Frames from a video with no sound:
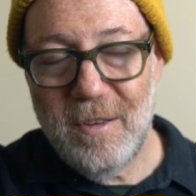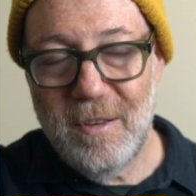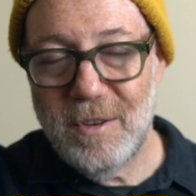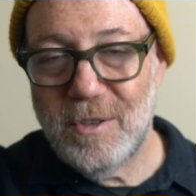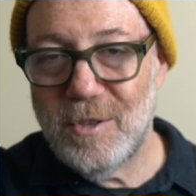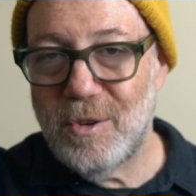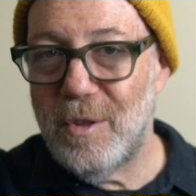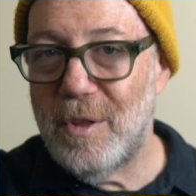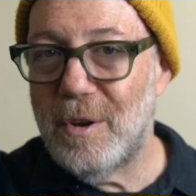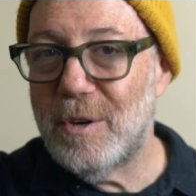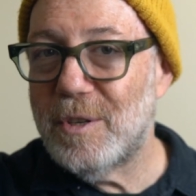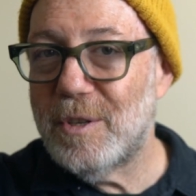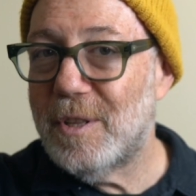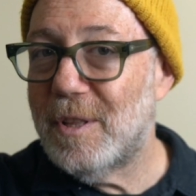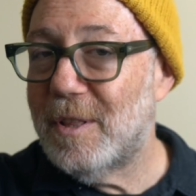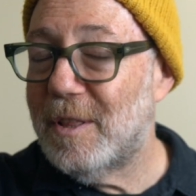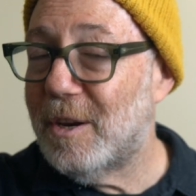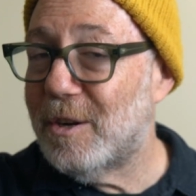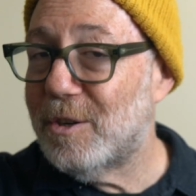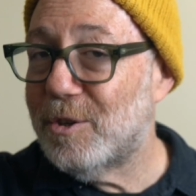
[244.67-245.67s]
So
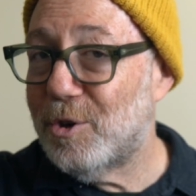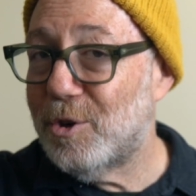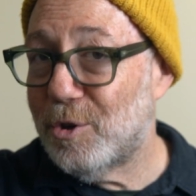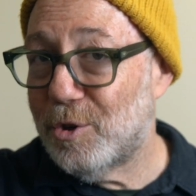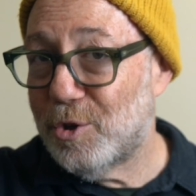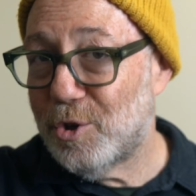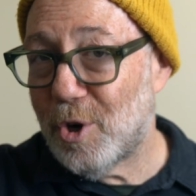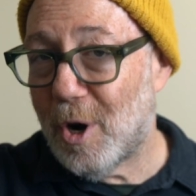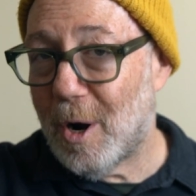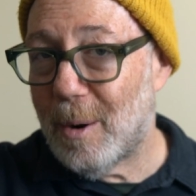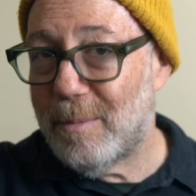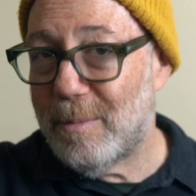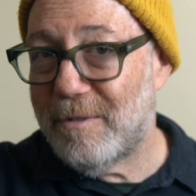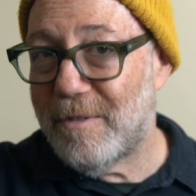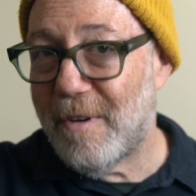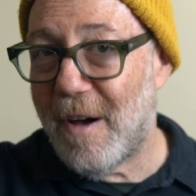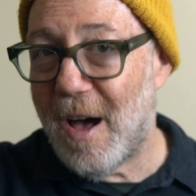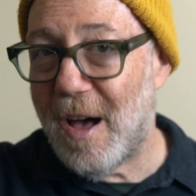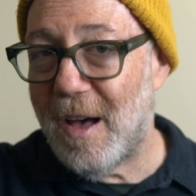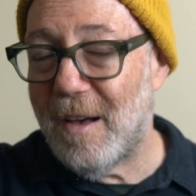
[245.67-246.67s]
there's your sharp
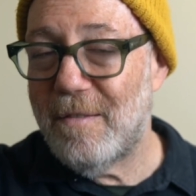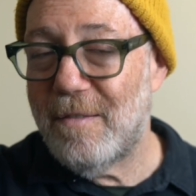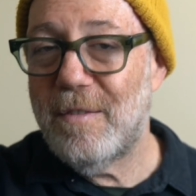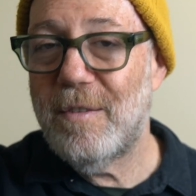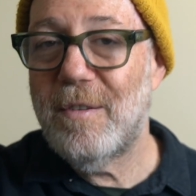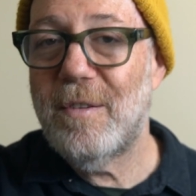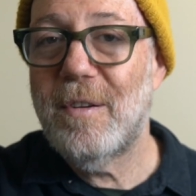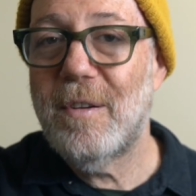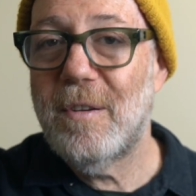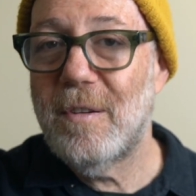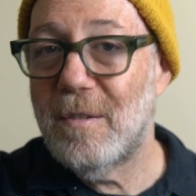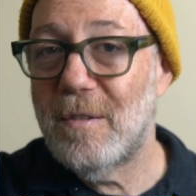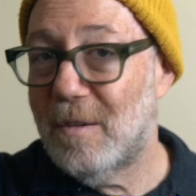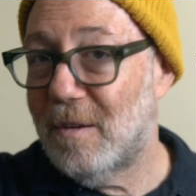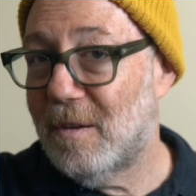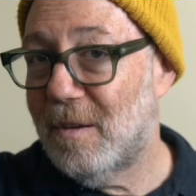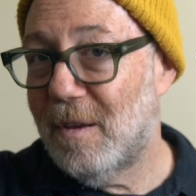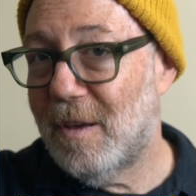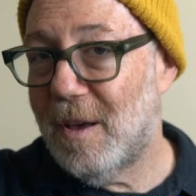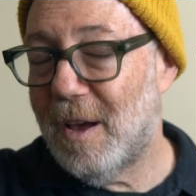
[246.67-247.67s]
5.
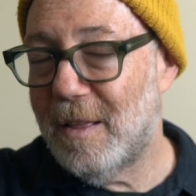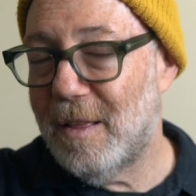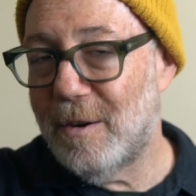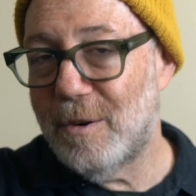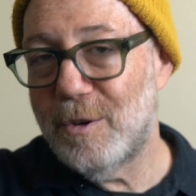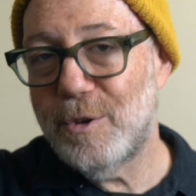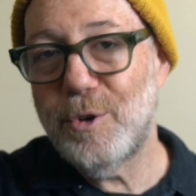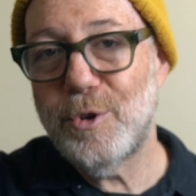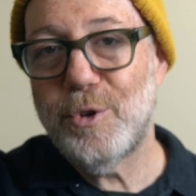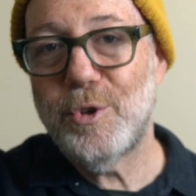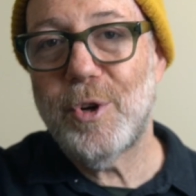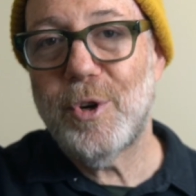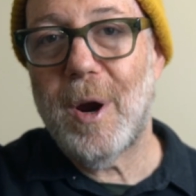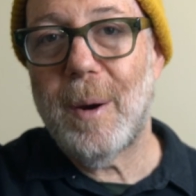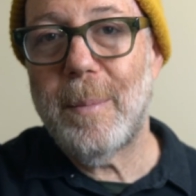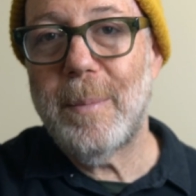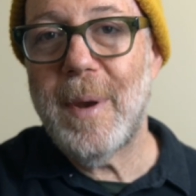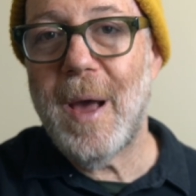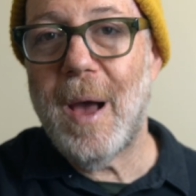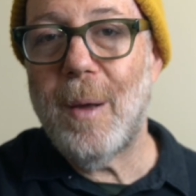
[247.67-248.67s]
There's your
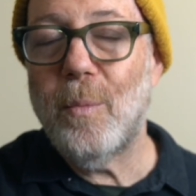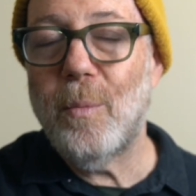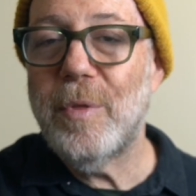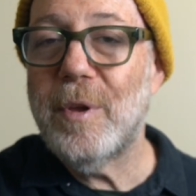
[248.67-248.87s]
sharp 9.